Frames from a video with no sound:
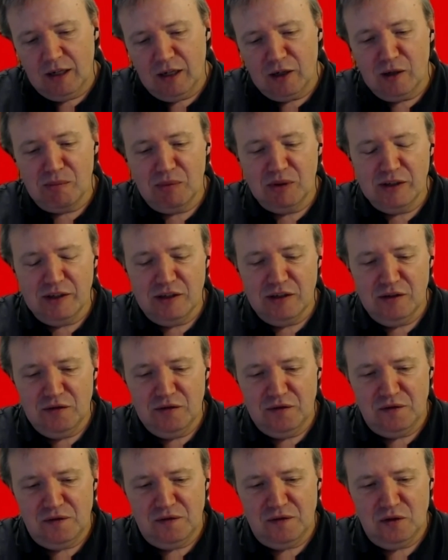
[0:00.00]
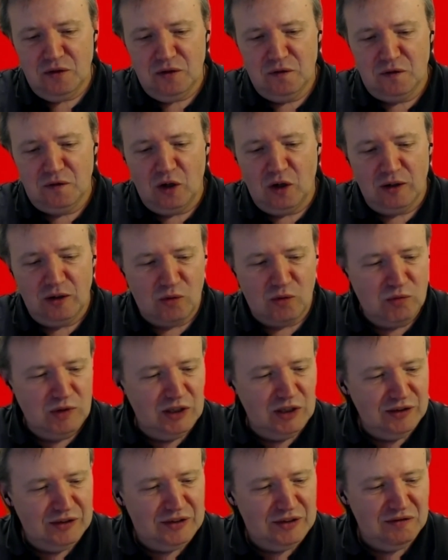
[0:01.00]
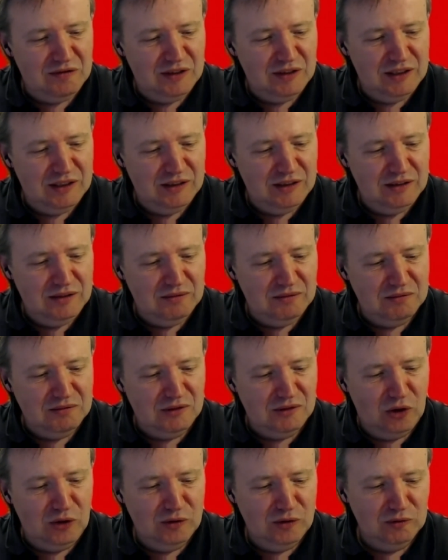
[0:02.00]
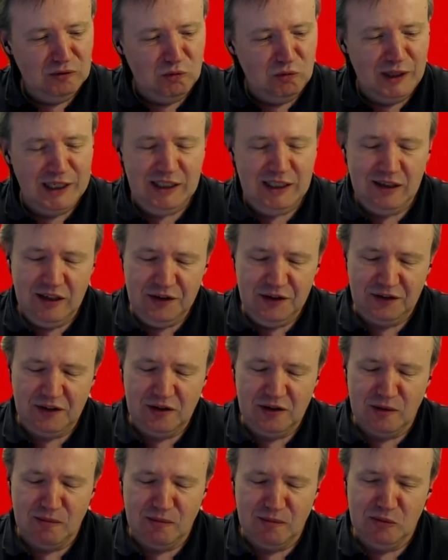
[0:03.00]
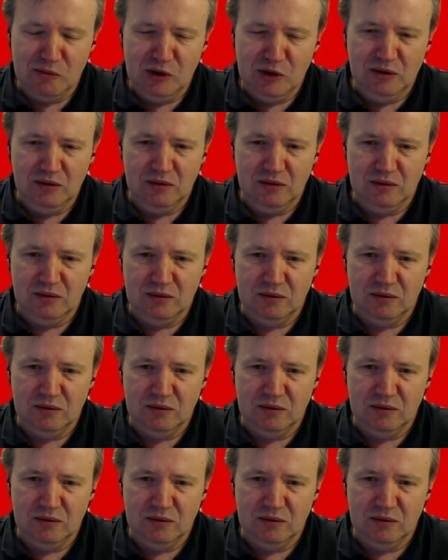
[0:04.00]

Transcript: And I believe you've got a relatively long wait list at the moment.